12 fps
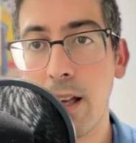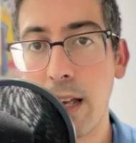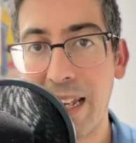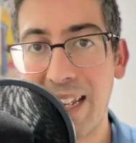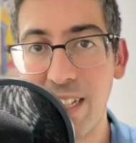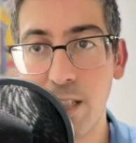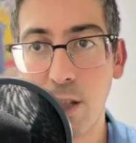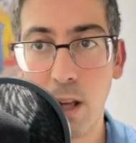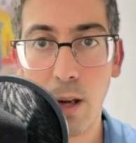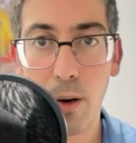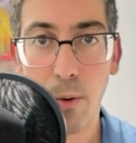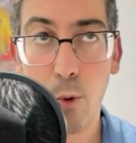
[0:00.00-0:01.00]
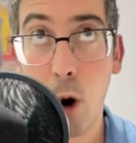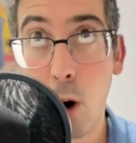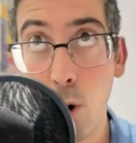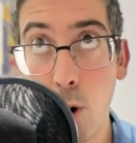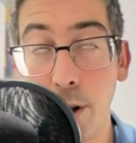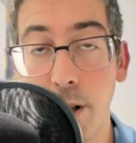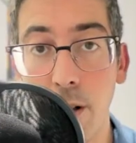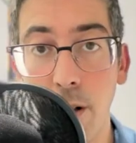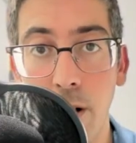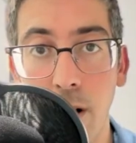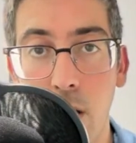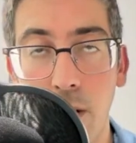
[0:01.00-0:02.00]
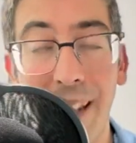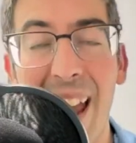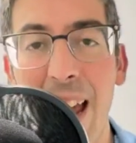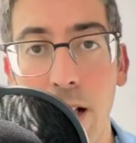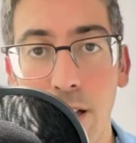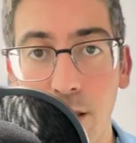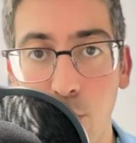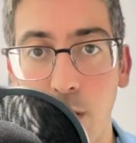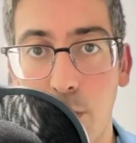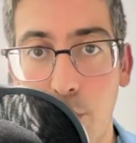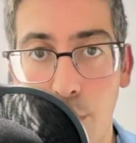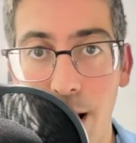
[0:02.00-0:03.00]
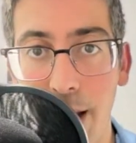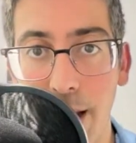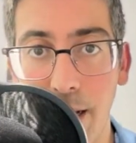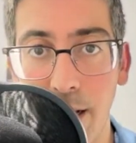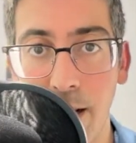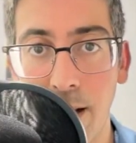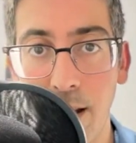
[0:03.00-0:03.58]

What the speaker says: his order, chaos will reign,